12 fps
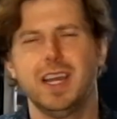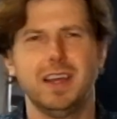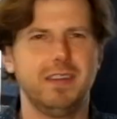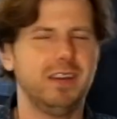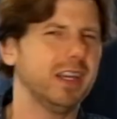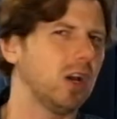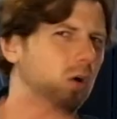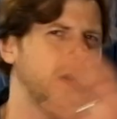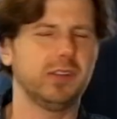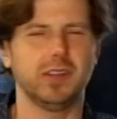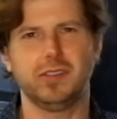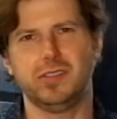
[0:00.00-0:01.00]
They're like always
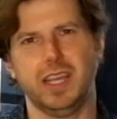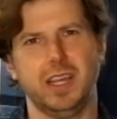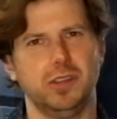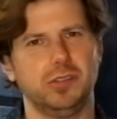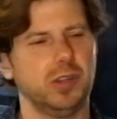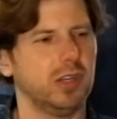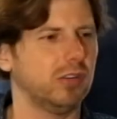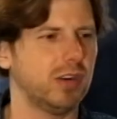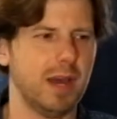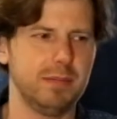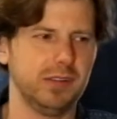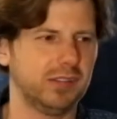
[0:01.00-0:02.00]
on sale, so you can
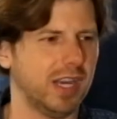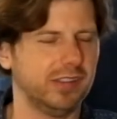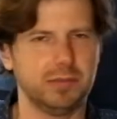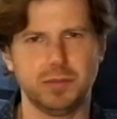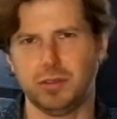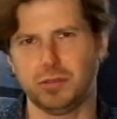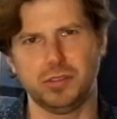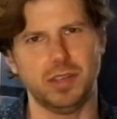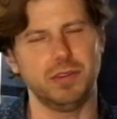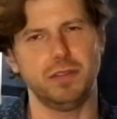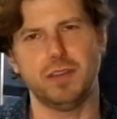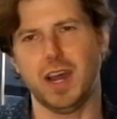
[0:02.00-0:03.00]
grab these guys sometimes for
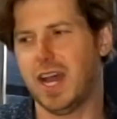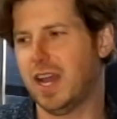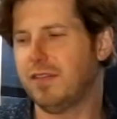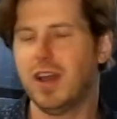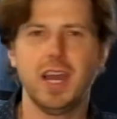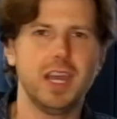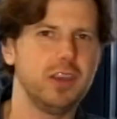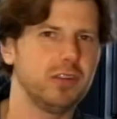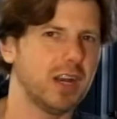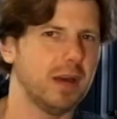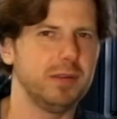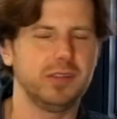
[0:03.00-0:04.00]
$75. You can
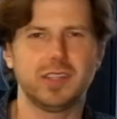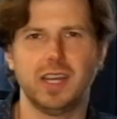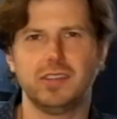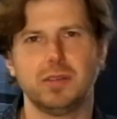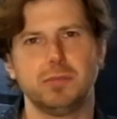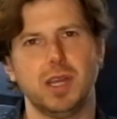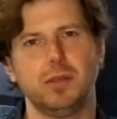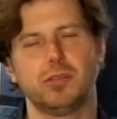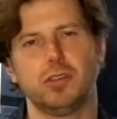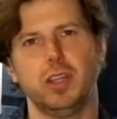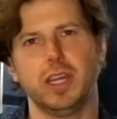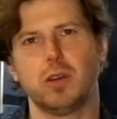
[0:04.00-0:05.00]
grab these guys sometimes for
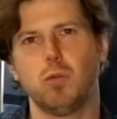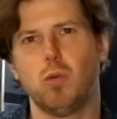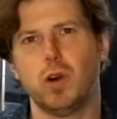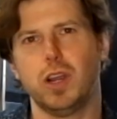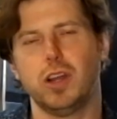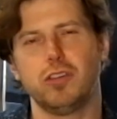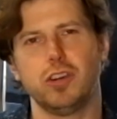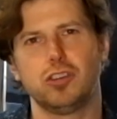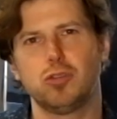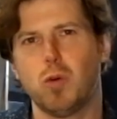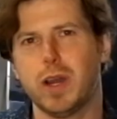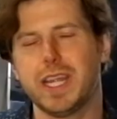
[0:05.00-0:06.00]
like
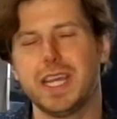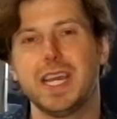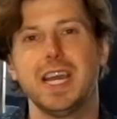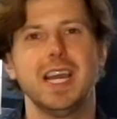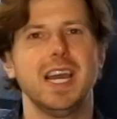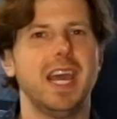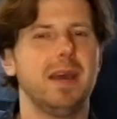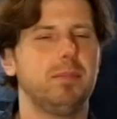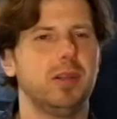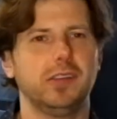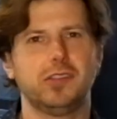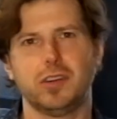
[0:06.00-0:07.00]
$120, and
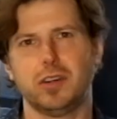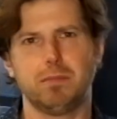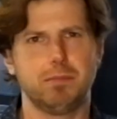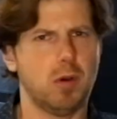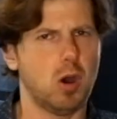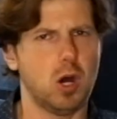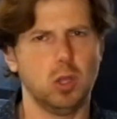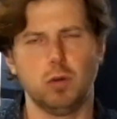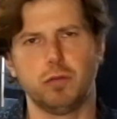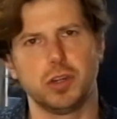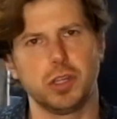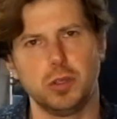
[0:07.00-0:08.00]
plus they're
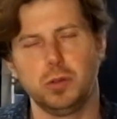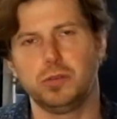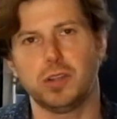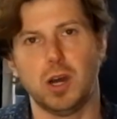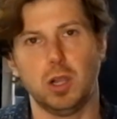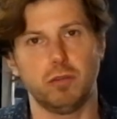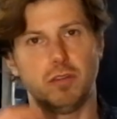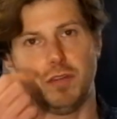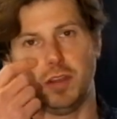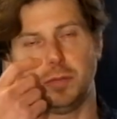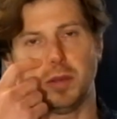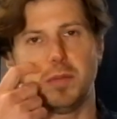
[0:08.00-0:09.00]
used all over
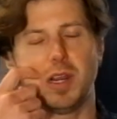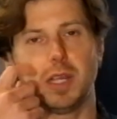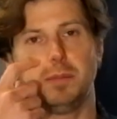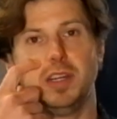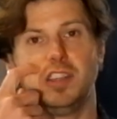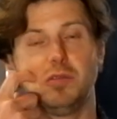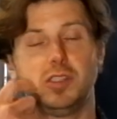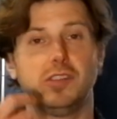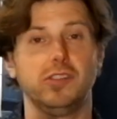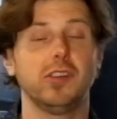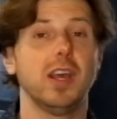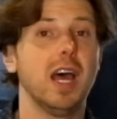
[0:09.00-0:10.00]
Facebook Marketplace, which
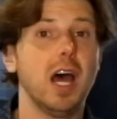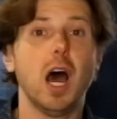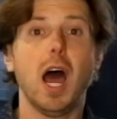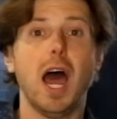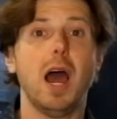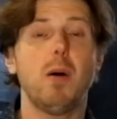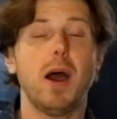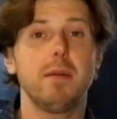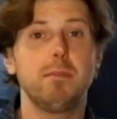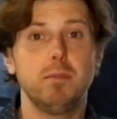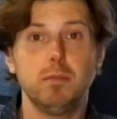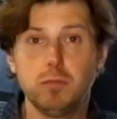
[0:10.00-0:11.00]
is how
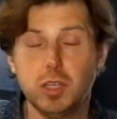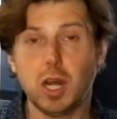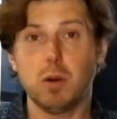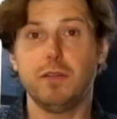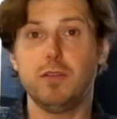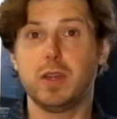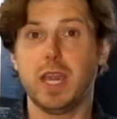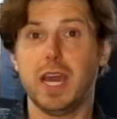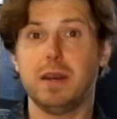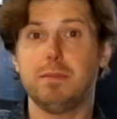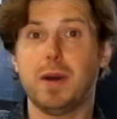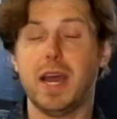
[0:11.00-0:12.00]
if you
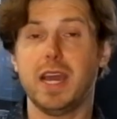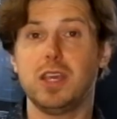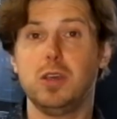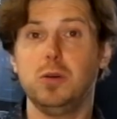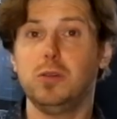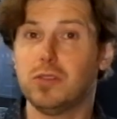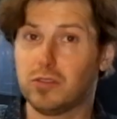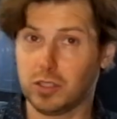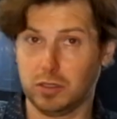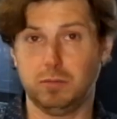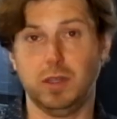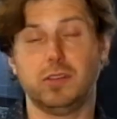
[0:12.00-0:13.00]
can buy it used, it's
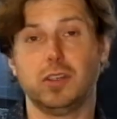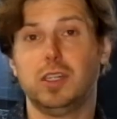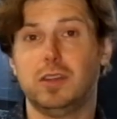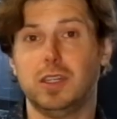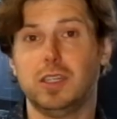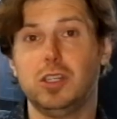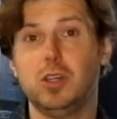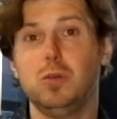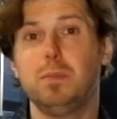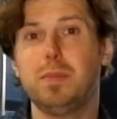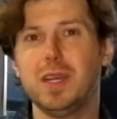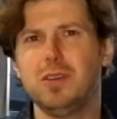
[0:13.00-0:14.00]
a good thing to do,
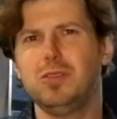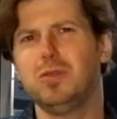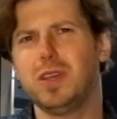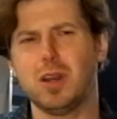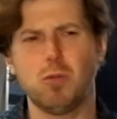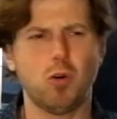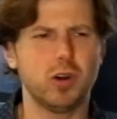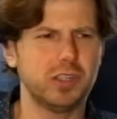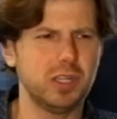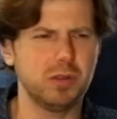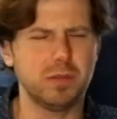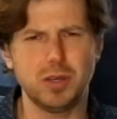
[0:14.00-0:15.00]
but you do get a warranty
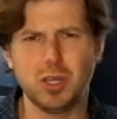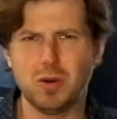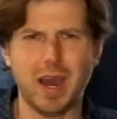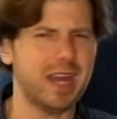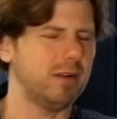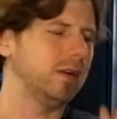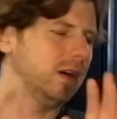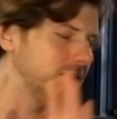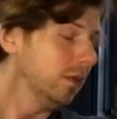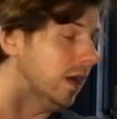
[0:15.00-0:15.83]
with them new. I don't know.